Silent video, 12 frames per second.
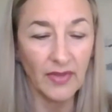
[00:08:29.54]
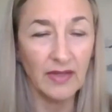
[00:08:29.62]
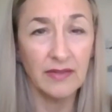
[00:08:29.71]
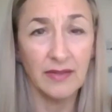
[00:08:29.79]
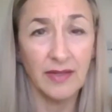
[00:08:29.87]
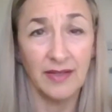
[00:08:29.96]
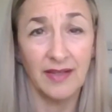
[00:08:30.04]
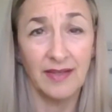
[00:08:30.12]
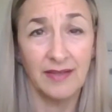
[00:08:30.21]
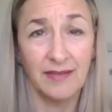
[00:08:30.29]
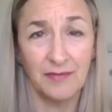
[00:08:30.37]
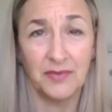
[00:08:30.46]
And
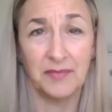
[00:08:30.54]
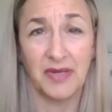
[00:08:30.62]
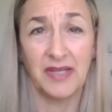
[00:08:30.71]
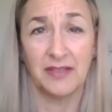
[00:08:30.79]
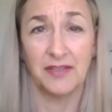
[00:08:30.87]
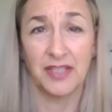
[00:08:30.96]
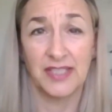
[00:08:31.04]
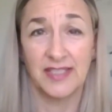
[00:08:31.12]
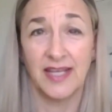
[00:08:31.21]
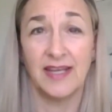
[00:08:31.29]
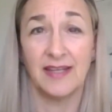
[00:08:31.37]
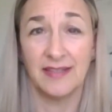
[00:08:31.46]
then we might
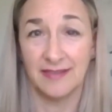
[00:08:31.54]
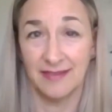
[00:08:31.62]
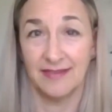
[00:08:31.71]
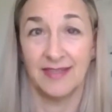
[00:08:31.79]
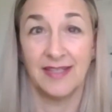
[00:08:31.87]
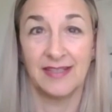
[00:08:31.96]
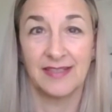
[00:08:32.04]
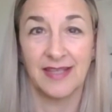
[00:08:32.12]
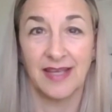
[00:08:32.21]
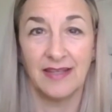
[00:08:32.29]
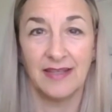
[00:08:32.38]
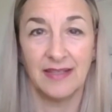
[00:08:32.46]
understand the
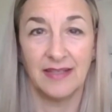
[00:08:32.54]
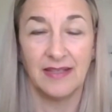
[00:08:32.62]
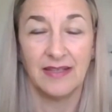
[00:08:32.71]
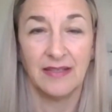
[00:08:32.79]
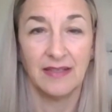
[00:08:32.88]
anxiety.